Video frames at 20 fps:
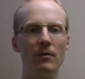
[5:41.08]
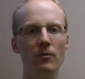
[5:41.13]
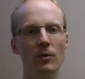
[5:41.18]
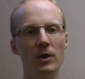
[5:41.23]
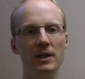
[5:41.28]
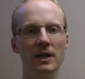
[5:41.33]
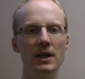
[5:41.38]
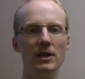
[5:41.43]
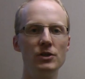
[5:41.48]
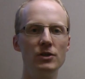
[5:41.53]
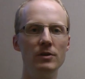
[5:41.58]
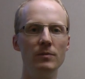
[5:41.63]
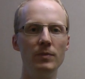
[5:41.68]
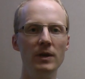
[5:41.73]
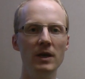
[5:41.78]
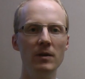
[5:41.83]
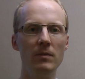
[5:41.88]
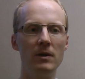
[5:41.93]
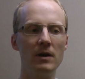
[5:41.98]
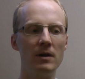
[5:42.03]
radiation
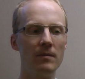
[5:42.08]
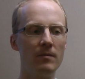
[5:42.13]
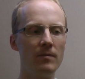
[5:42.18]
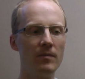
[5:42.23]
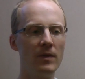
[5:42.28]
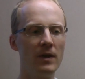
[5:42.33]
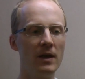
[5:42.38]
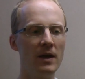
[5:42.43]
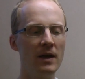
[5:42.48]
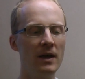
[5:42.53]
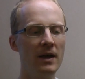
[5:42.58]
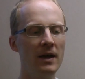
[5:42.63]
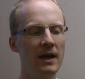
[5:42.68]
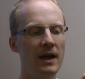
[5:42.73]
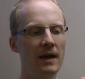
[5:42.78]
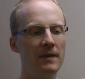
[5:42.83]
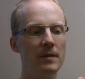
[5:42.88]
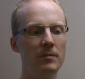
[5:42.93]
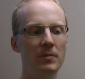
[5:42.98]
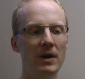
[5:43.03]
beam,
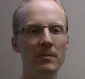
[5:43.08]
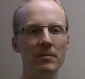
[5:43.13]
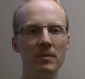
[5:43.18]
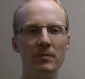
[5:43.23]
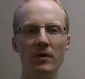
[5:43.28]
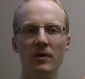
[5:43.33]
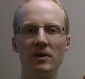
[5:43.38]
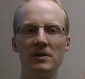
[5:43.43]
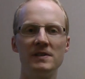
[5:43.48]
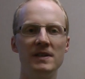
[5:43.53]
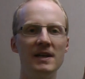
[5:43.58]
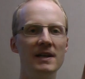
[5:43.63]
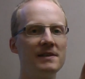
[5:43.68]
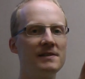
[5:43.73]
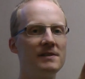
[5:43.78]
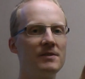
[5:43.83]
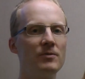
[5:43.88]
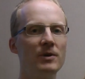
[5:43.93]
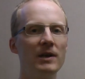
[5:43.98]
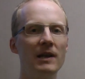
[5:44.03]
and the Pepperbox
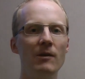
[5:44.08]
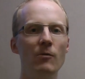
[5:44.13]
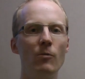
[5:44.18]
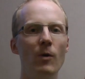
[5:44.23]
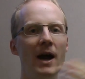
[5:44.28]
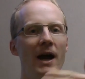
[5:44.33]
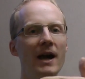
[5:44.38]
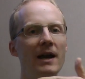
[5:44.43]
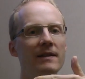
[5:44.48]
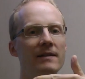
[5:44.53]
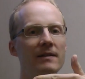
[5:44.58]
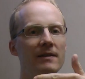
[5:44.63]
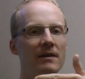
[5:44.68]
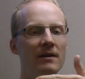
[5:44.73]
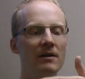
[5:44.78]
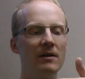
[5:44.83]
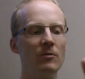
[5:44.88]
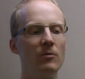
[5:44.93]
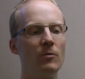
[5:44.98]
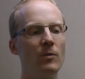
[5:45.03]
has a really wide,
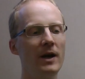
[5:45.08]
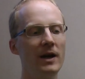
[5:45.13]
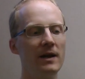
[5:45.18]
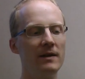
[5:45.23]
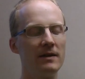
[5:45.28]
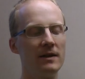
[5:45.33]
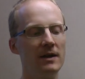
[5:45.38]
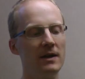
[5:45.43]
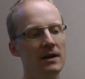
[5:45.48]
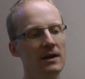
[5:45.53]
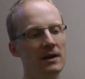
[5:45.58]
wide.